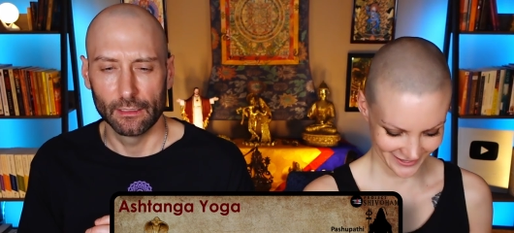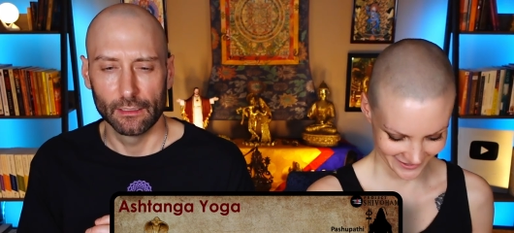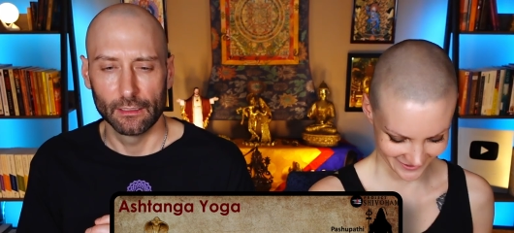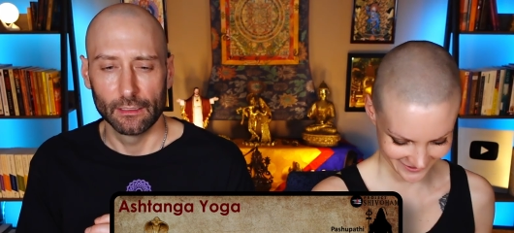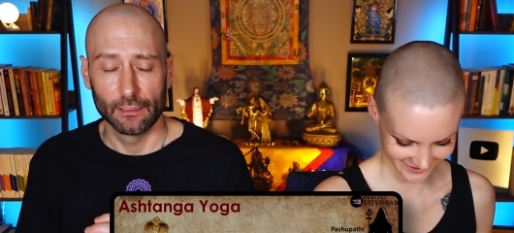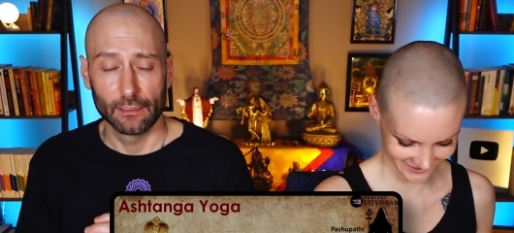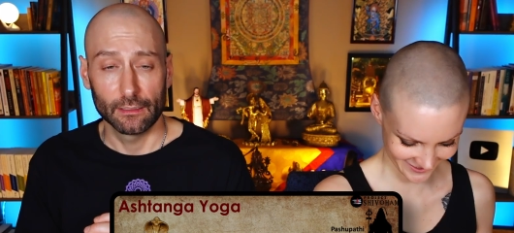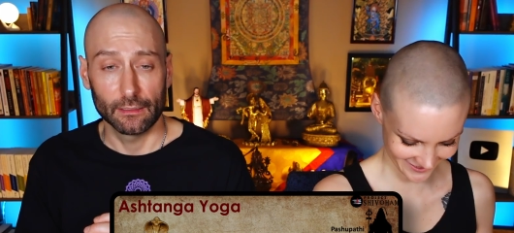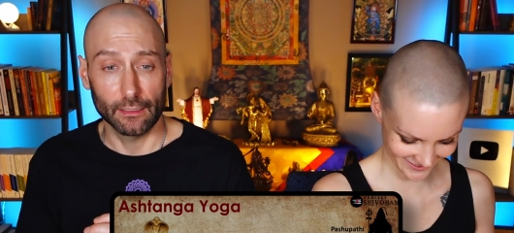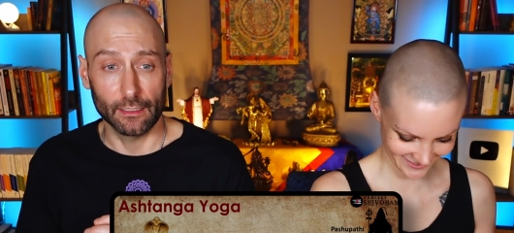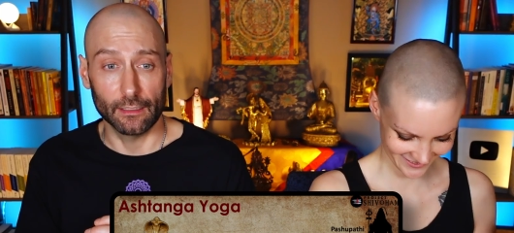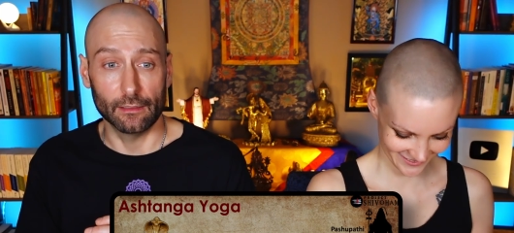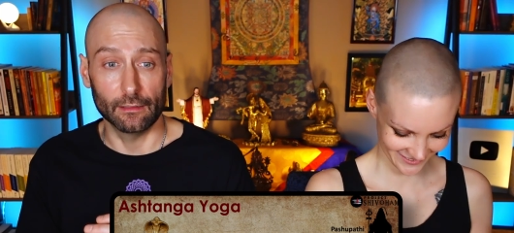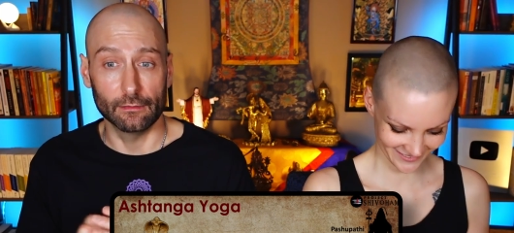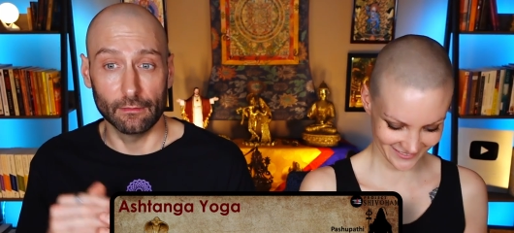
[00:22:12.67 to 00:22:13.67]
Speaker 1: cute.
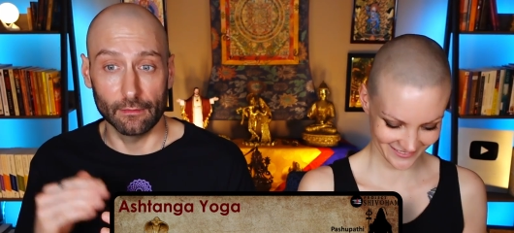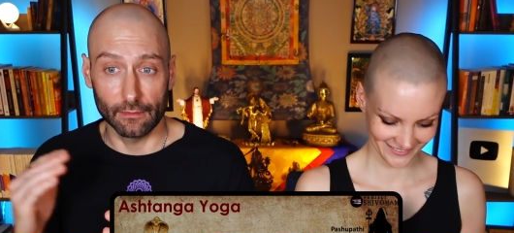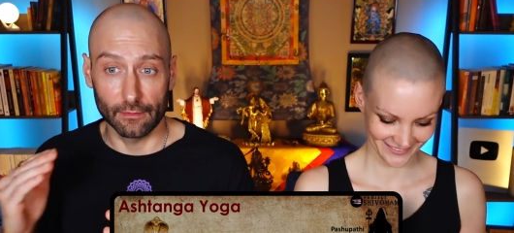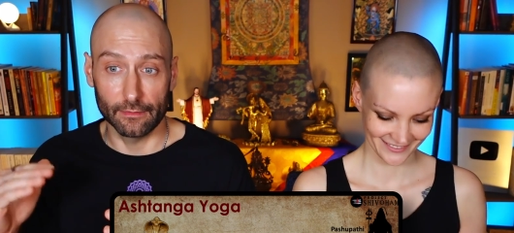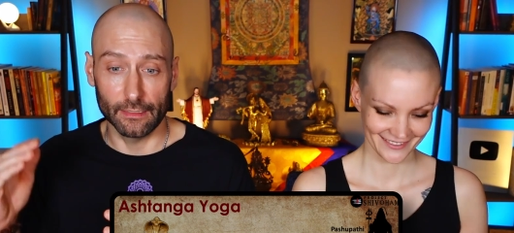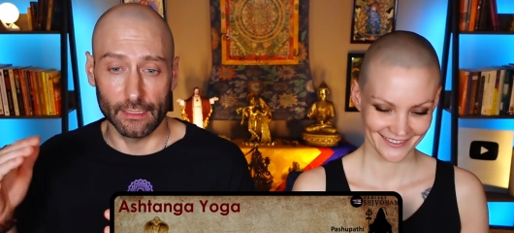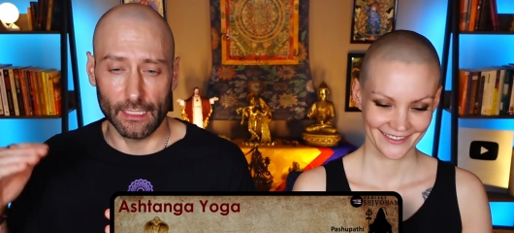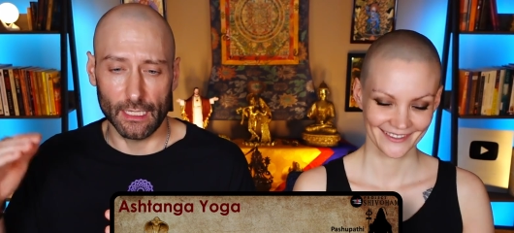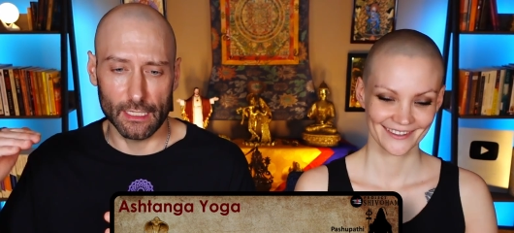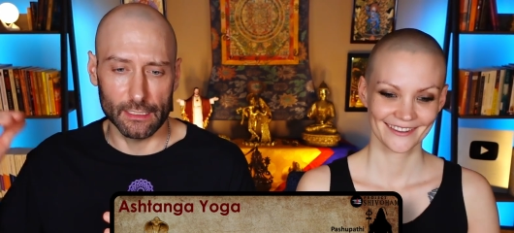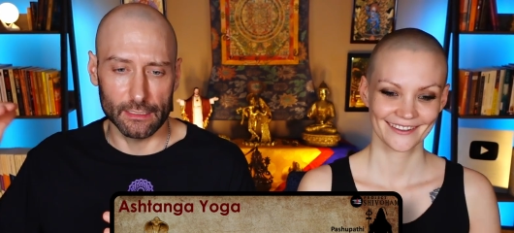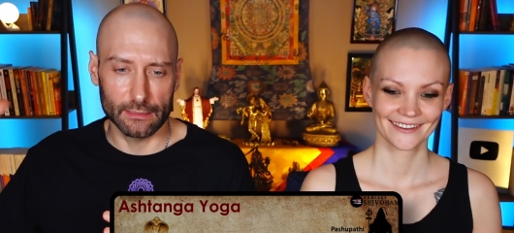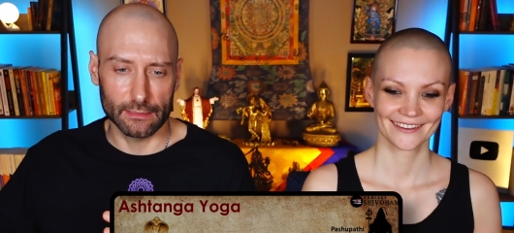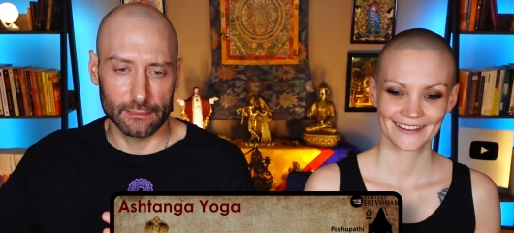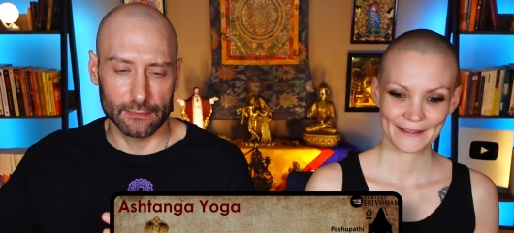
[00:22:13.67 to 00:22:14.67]
Yeah, along the
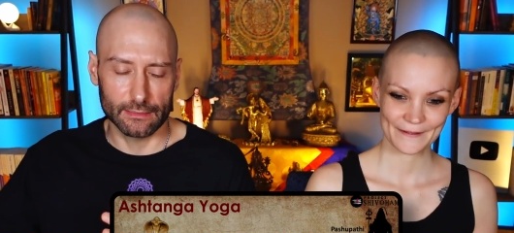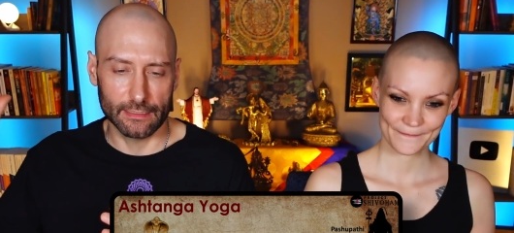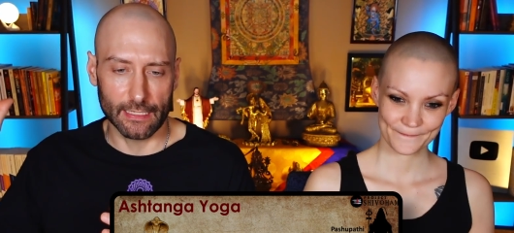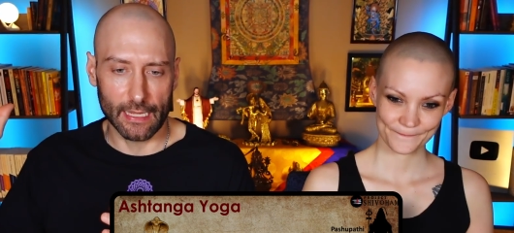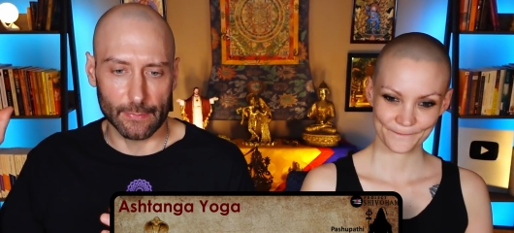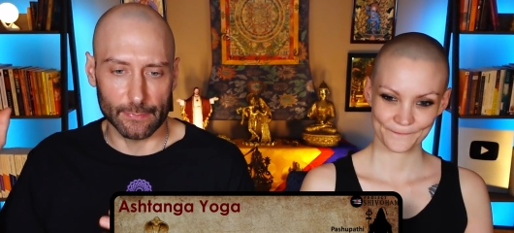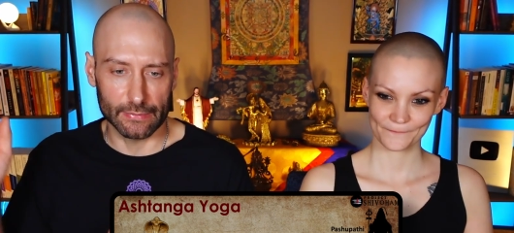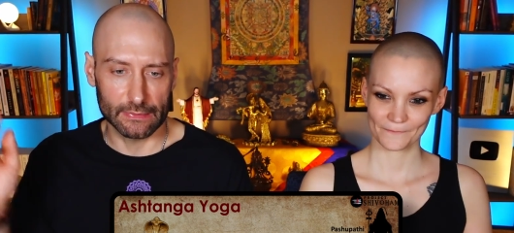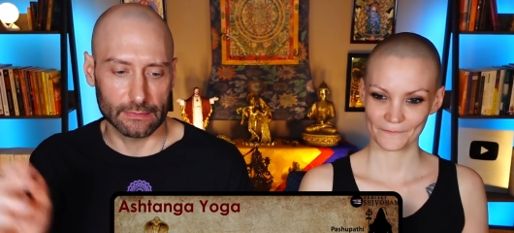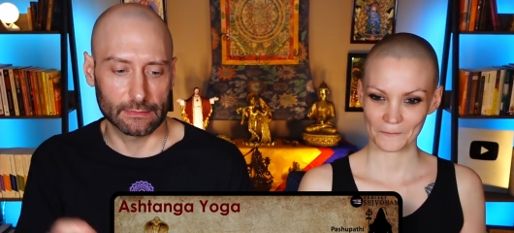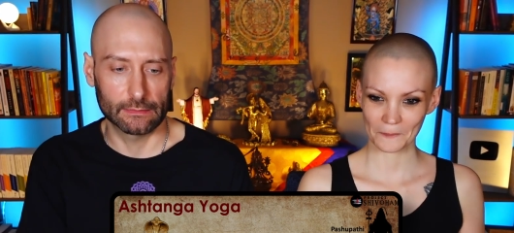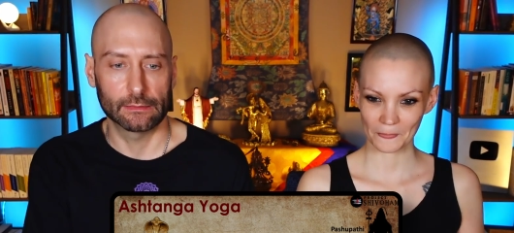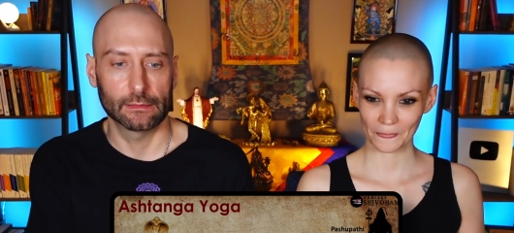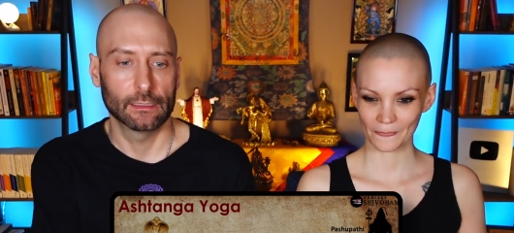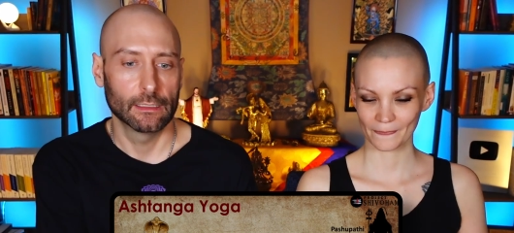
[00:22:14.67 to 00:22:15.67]
eight steps.